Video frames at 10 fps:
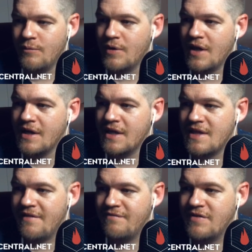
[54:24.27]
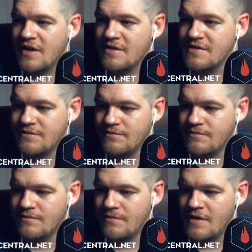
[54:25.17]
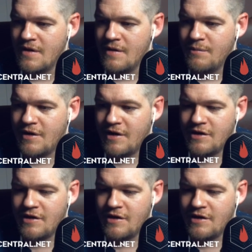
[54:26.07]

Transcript: we got to get that fixed. But I